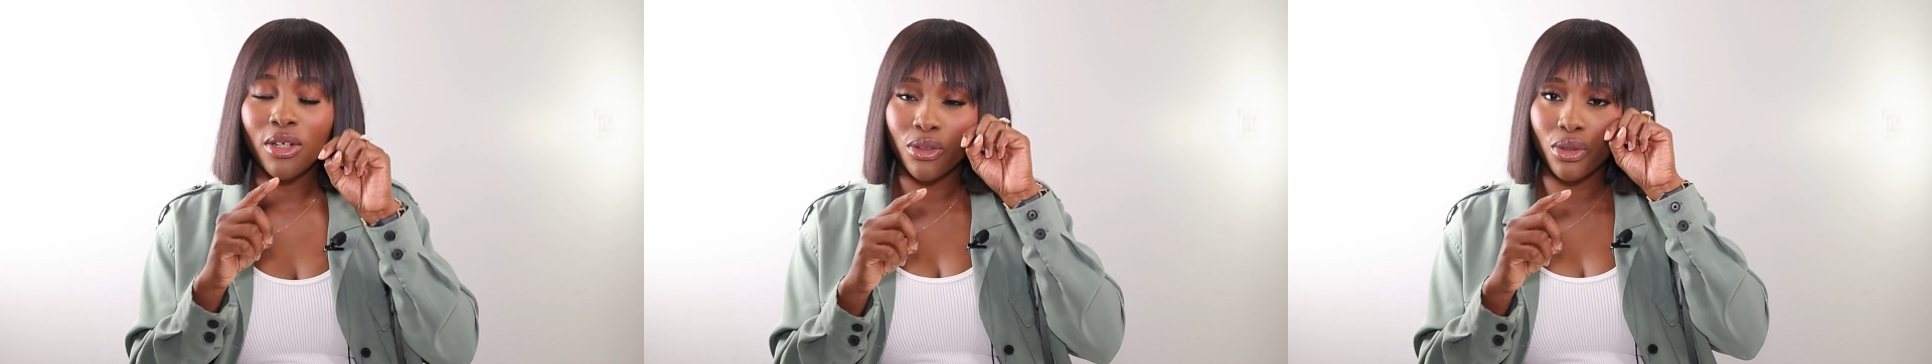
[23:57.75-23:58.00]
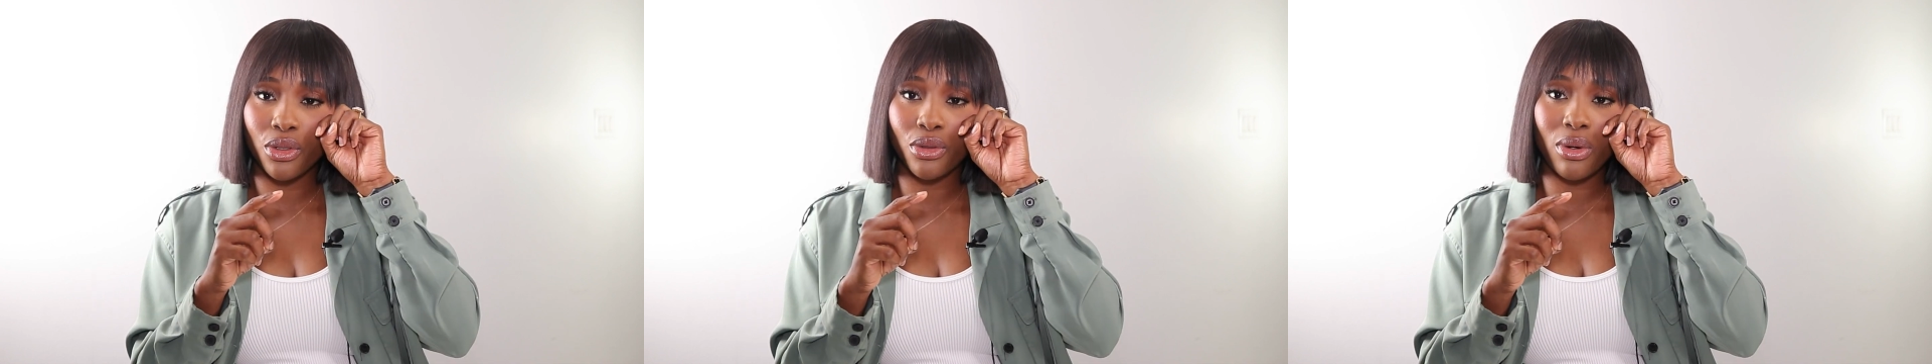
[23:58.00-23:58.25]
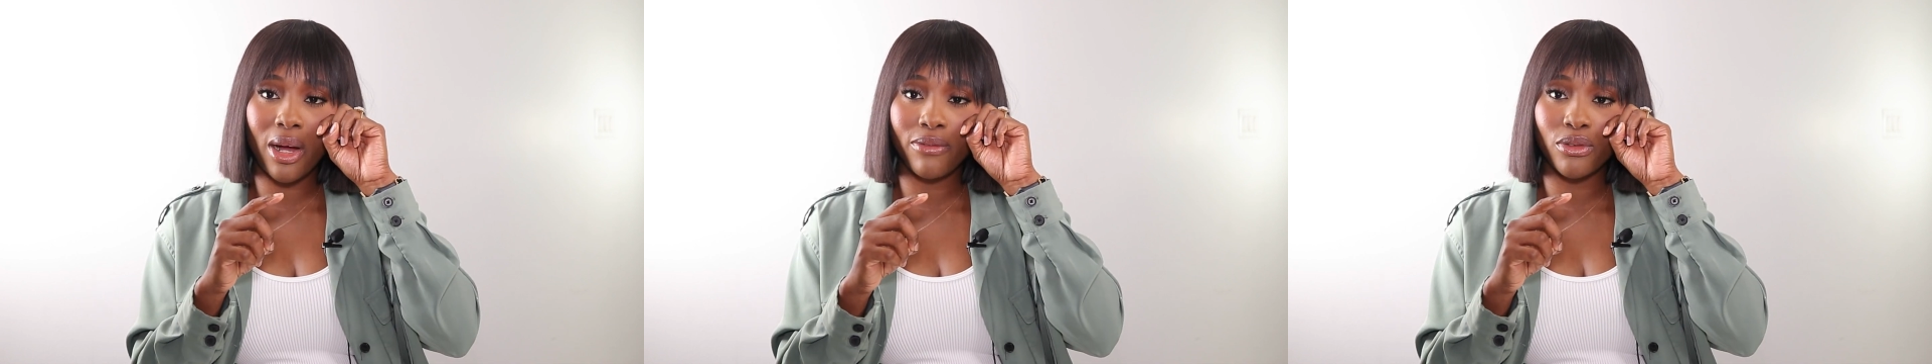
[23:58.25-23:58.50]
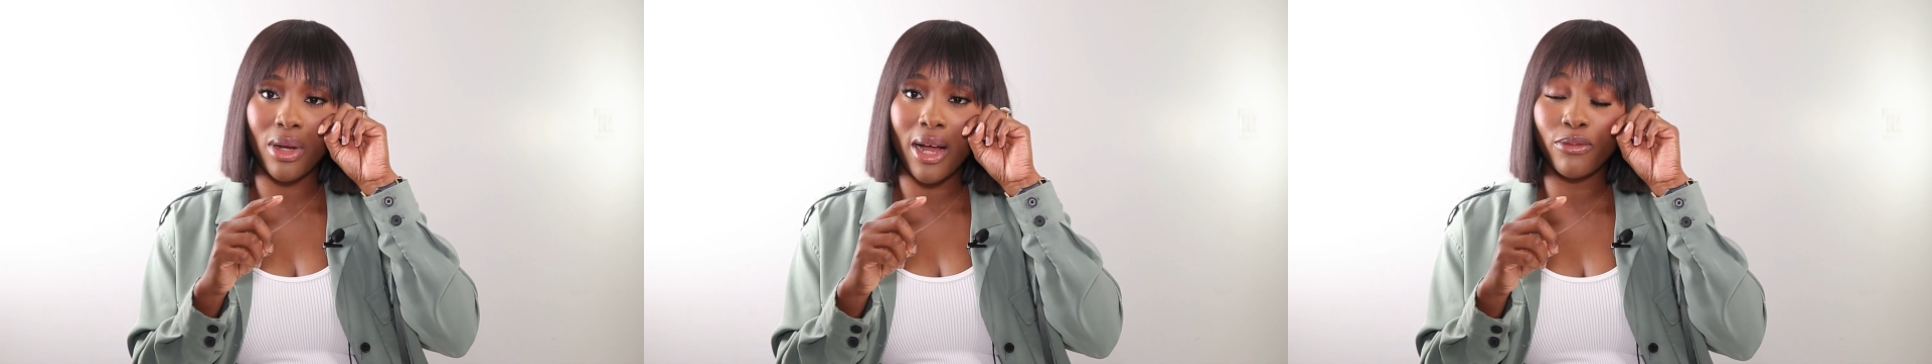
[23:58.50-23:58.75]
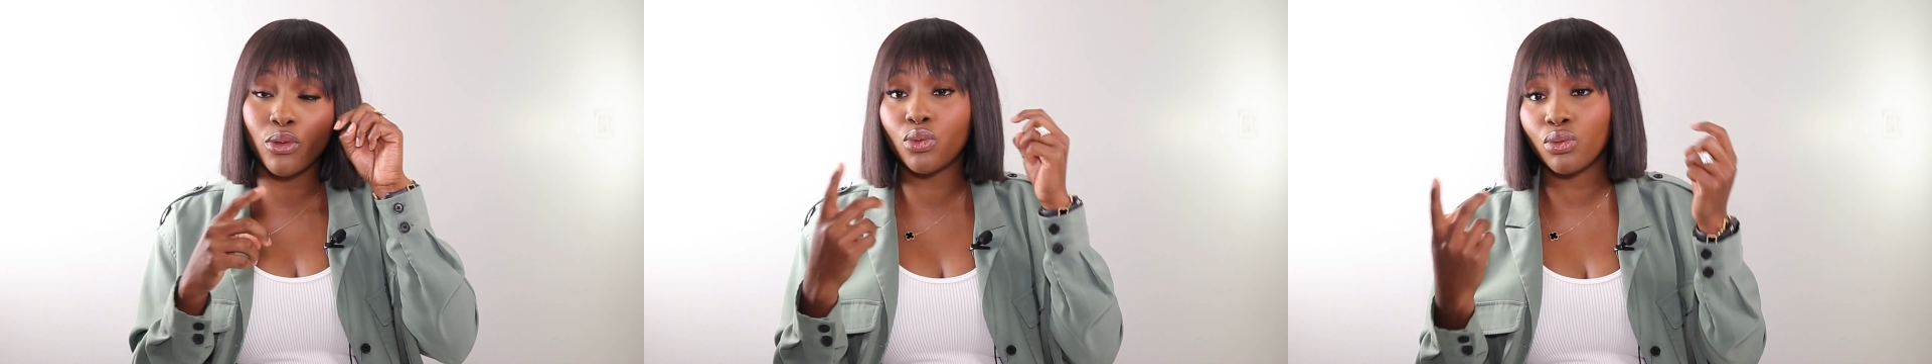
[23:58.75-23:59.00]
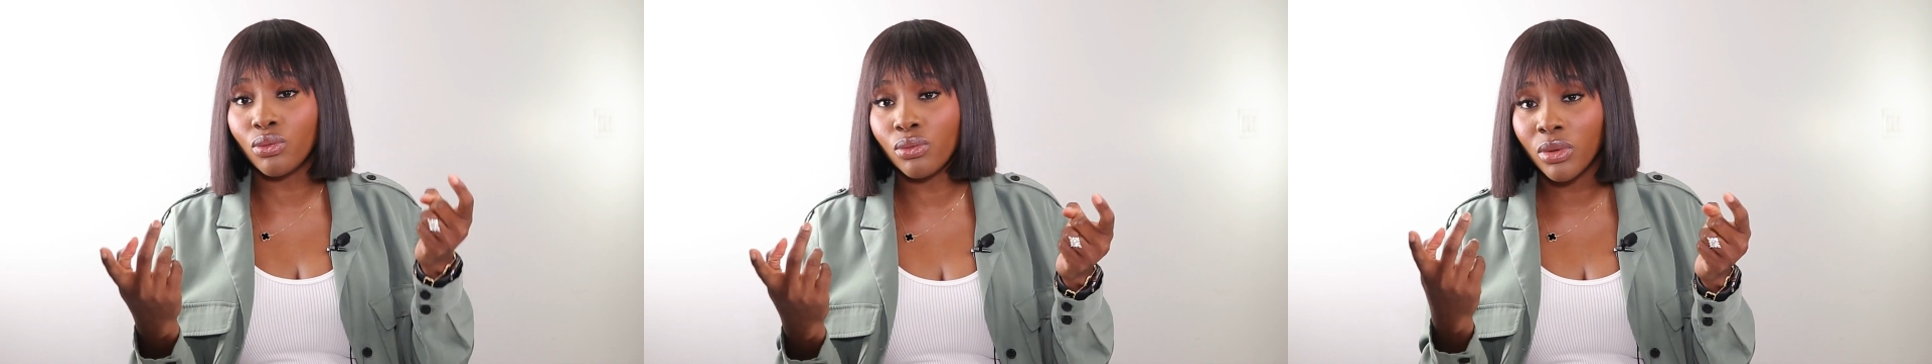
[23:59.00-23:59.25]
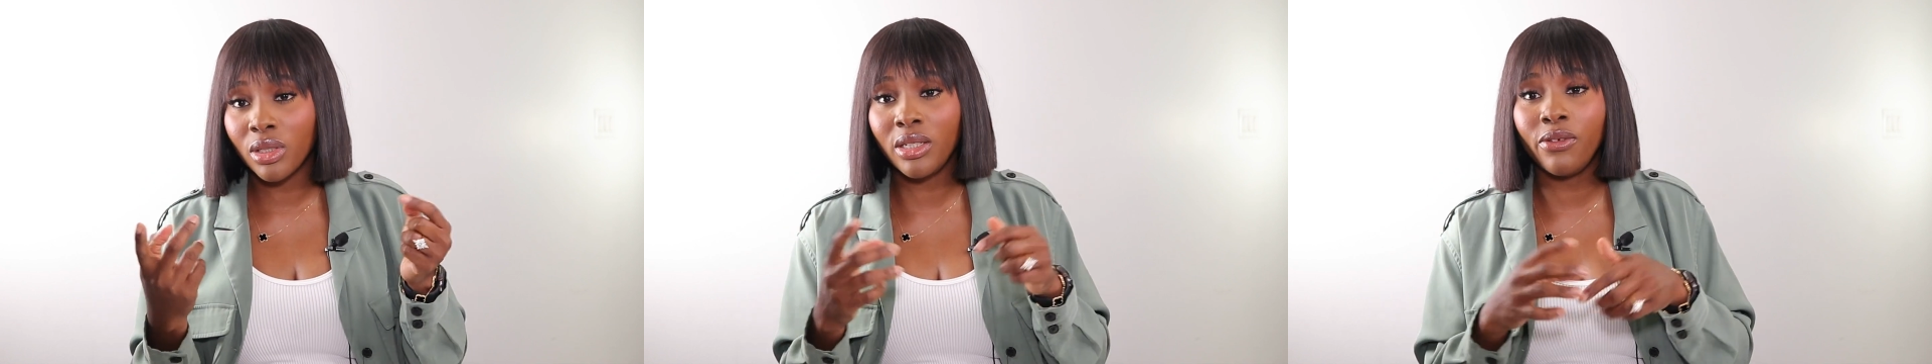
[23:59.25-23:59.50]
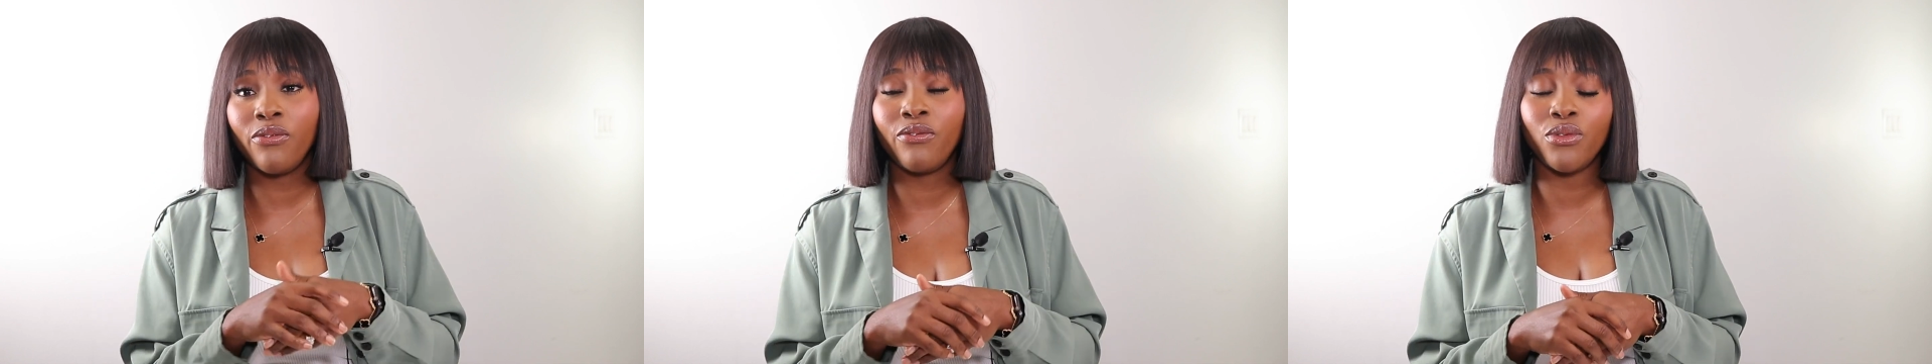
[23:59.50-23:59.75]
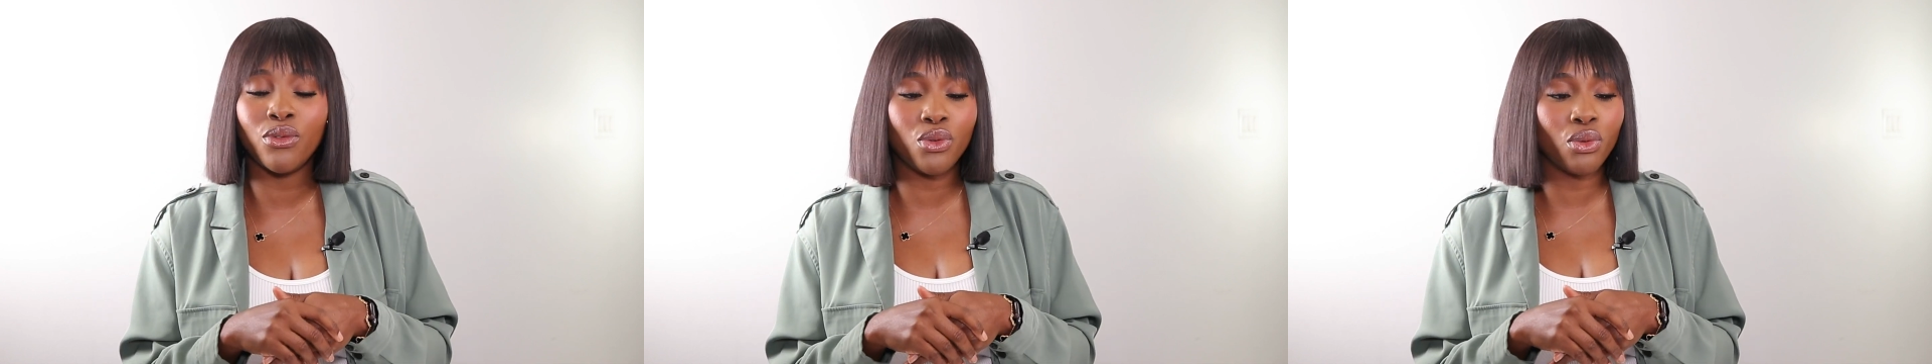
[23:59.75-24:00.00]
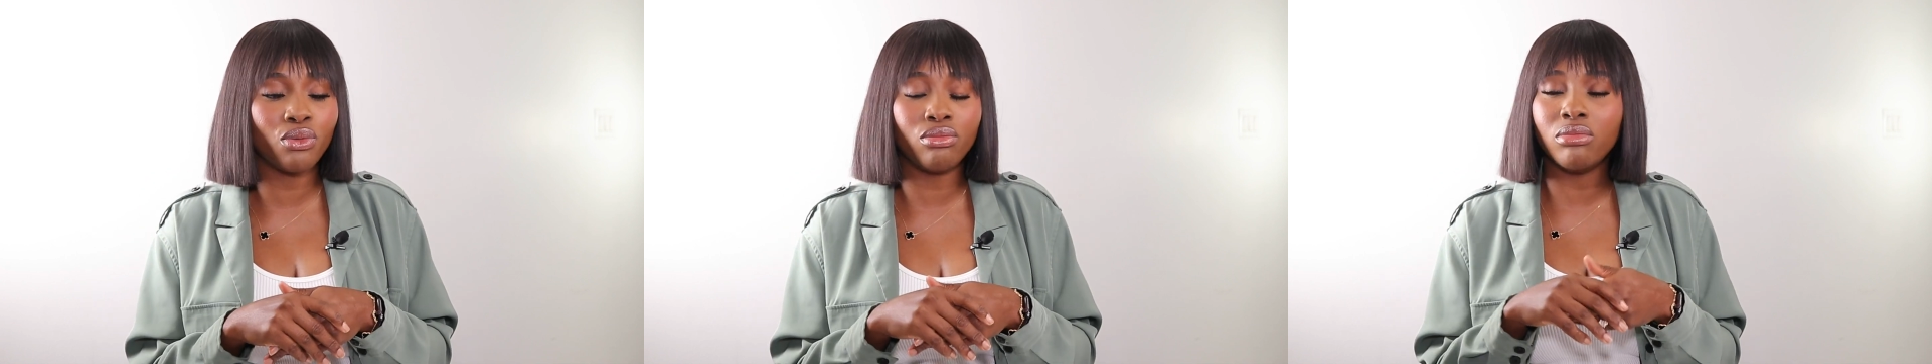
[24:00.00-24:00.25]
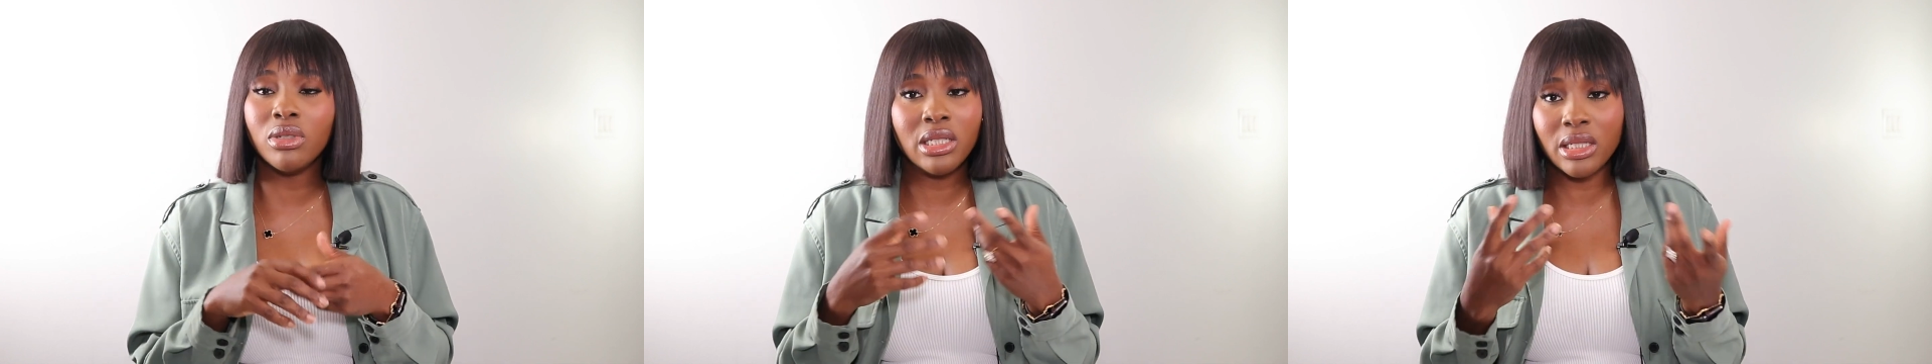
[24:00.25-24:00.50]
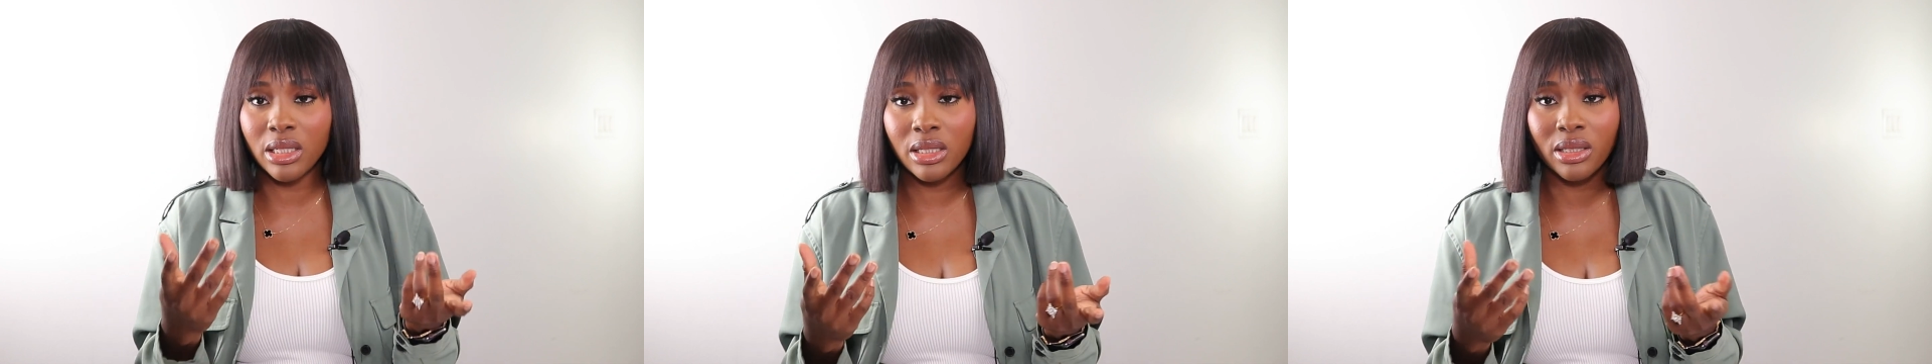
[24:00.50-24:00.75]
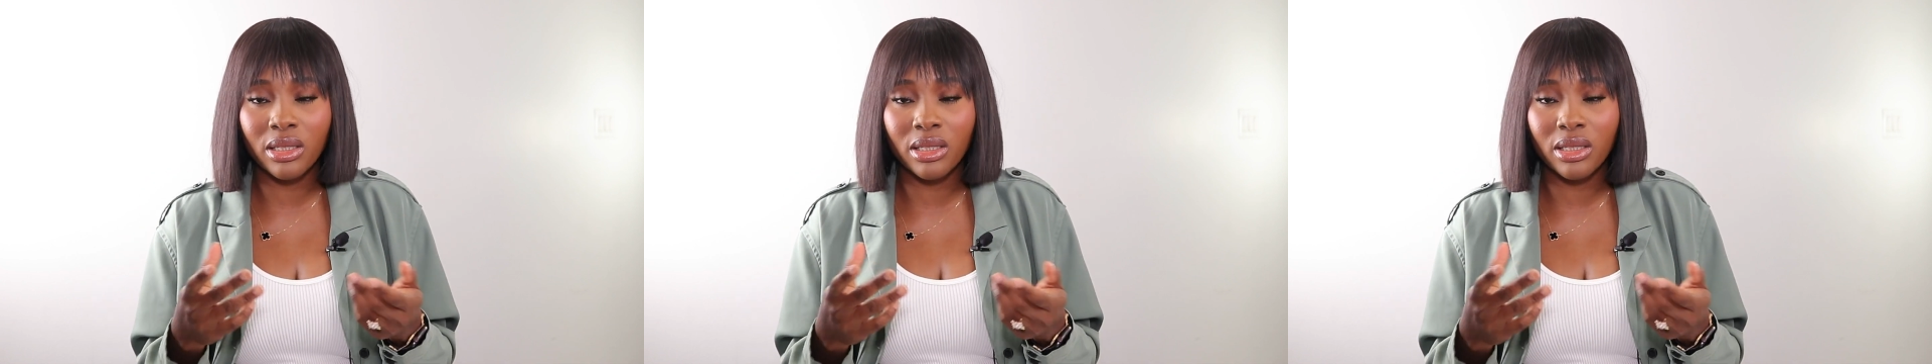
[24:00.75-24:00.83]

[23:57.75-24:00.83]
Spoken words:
So you don't have to have 2 if you don't need